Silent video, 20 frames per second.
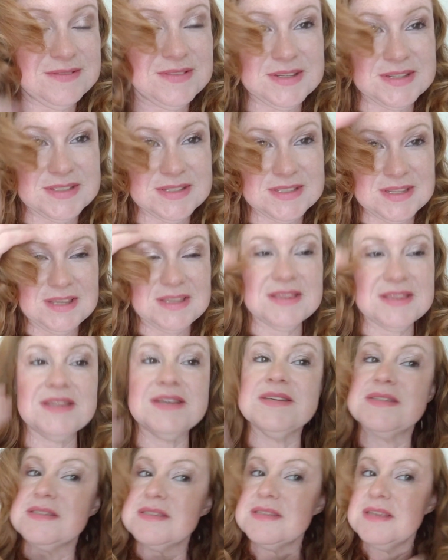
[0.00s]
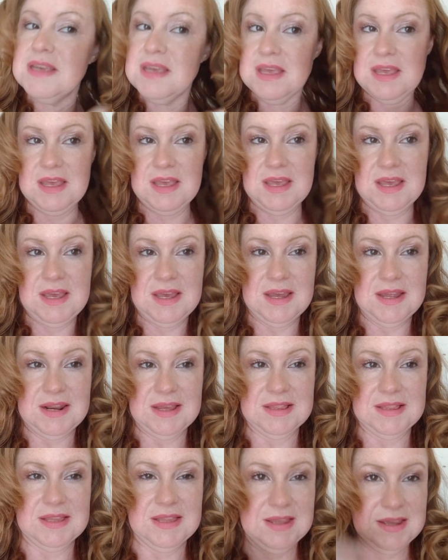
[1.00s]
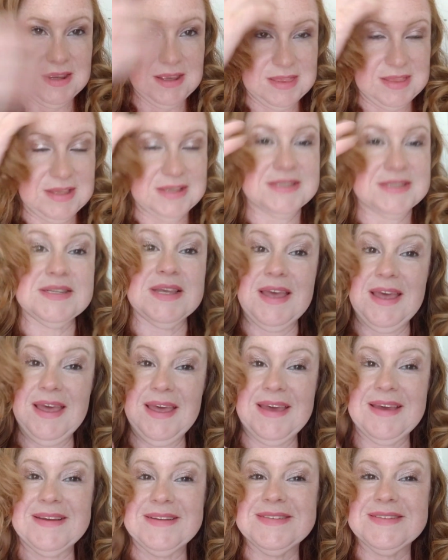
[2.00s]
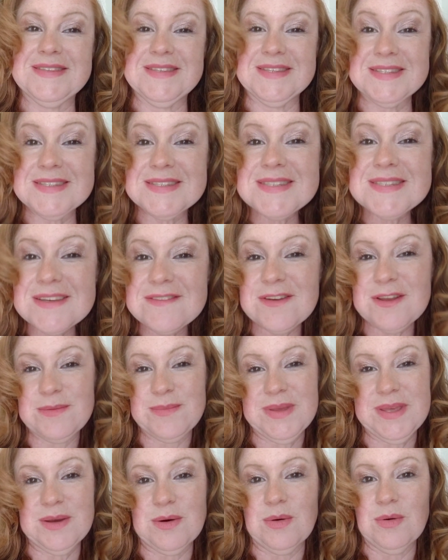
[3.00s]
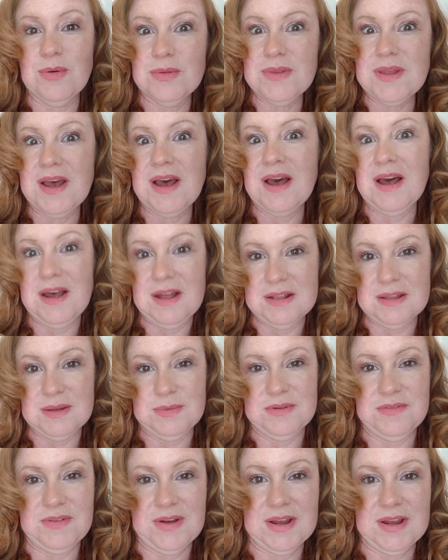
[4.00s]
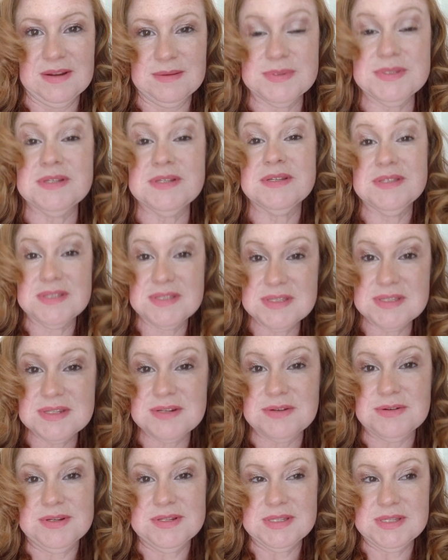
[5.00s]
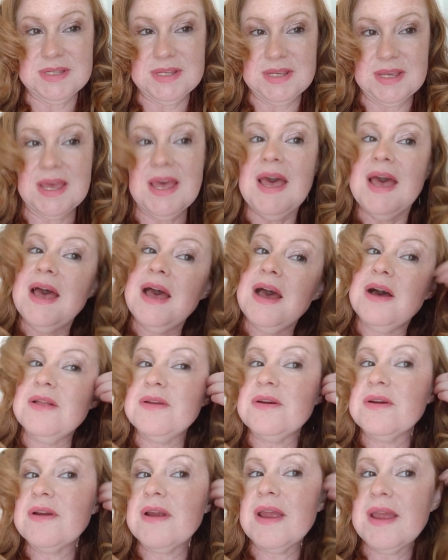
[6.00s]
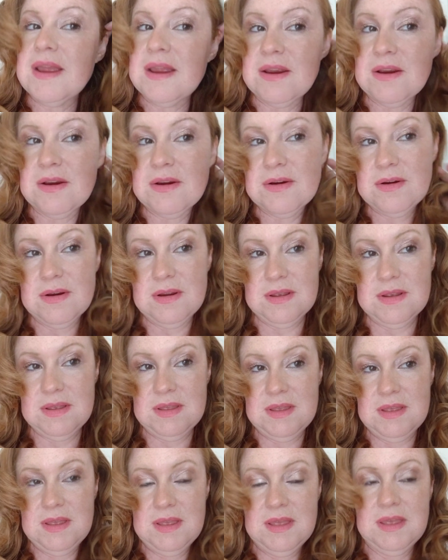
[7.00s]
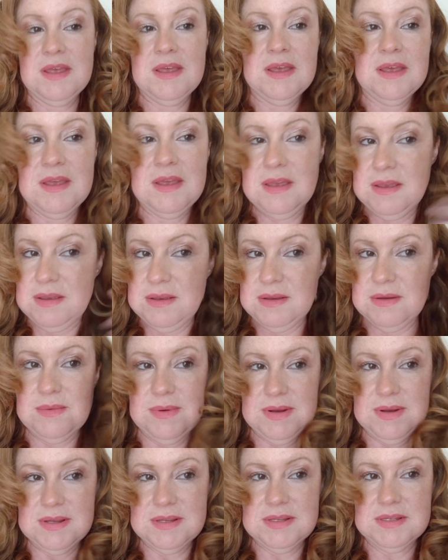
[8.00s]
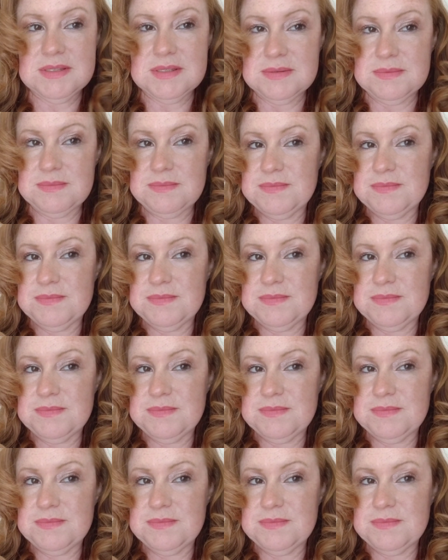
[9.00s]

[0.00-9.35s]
this like this. I like this. And this is giving me old Hollywood vibes. Seriously. How their hair was.